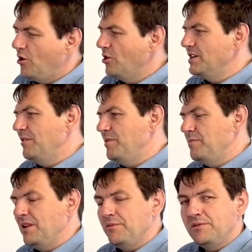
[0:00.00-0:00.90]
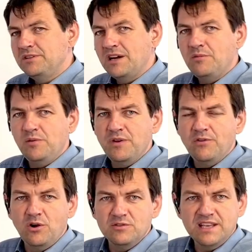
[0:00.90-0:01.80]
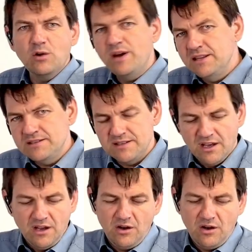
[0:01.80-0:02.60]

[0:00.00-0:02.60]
or there will be a whole sequence,